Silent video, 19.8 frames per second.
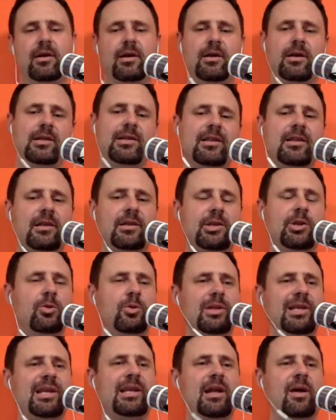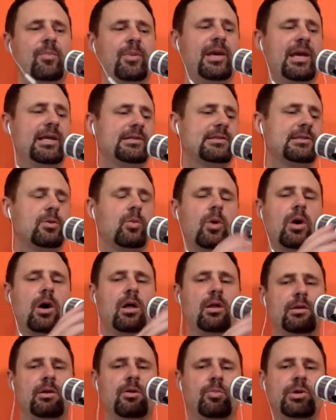
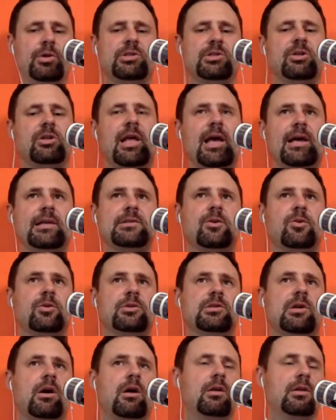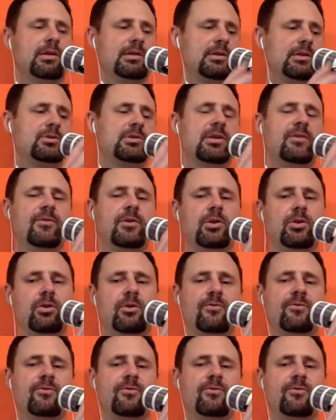wall and you put your legs horizontal and you see if you can do it